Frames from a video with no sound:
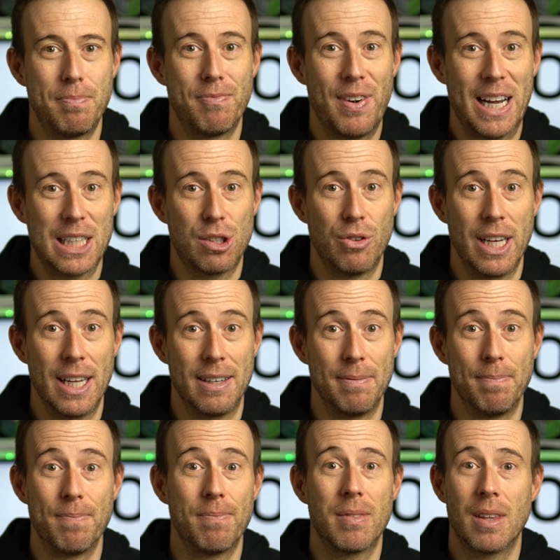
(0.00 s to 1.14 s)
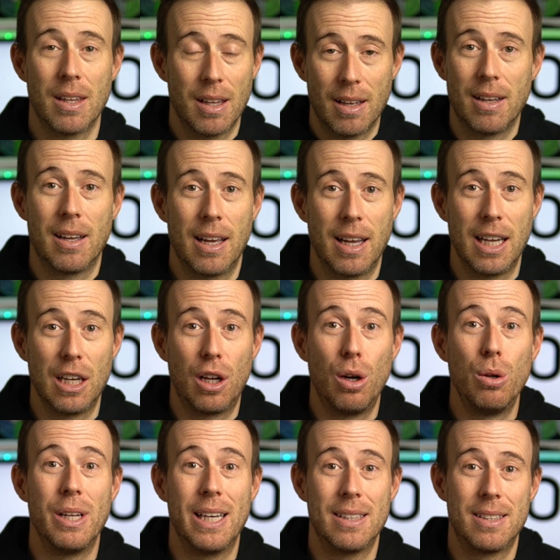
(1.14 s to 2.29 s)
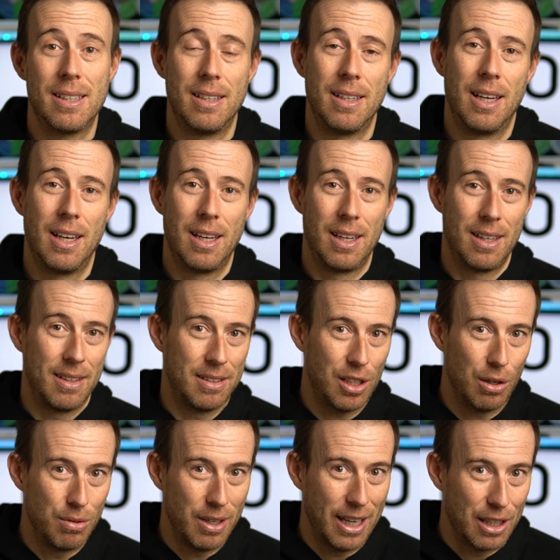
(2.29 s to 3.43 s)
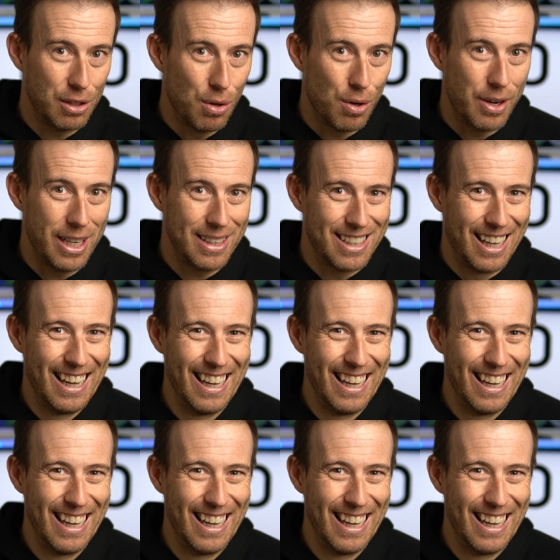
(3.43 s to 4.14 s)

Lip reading: factor it in, include it, don't ignore it.